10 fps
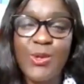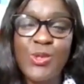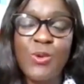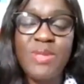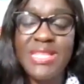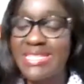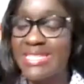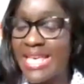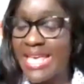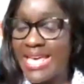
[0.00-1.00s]
So
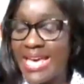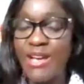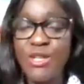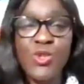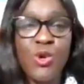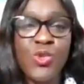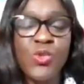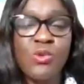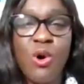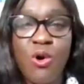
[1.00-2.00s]
please, can you talk
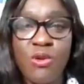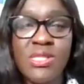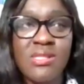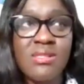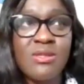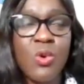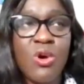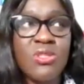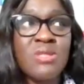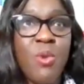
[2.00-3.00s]
to
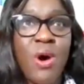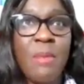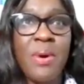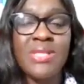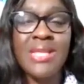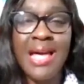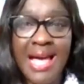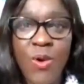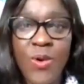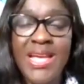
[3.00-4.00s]
us more about
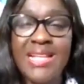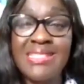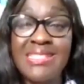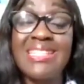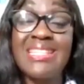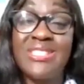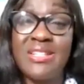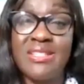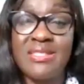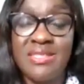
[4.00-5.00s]
how can
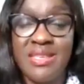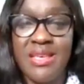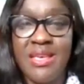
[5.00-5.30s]
teenagers